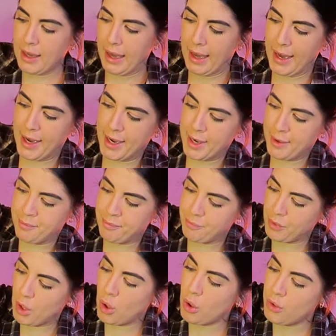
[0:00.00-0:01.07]
Um,
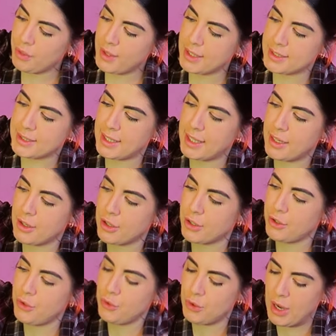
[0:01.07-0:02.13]
on this
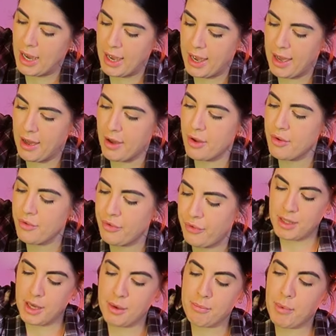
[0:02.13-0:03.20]
here, you have
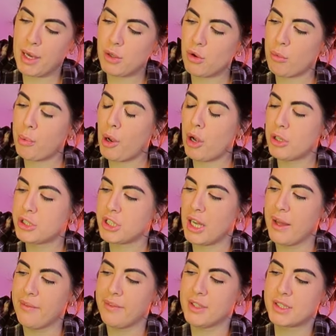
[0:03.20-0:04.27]
the micro pouch
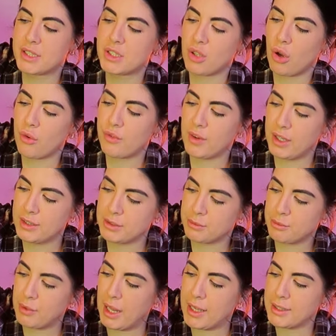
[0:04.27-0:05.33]
and the soft
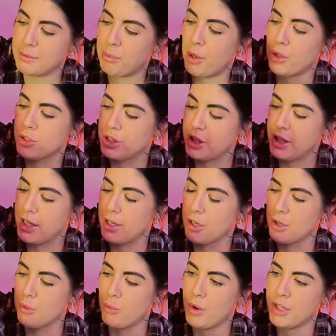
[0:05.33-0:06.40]
lined pouch
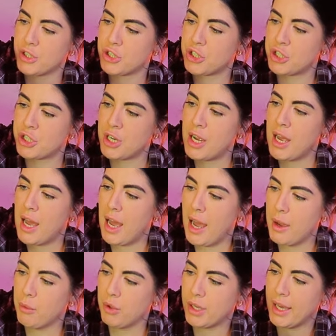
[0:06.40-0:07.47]
here, which
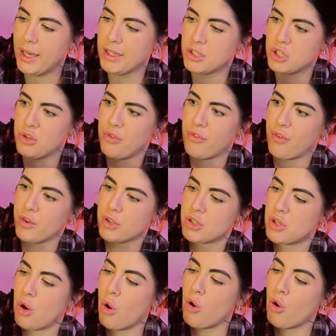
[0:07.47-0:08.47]
I will get into first.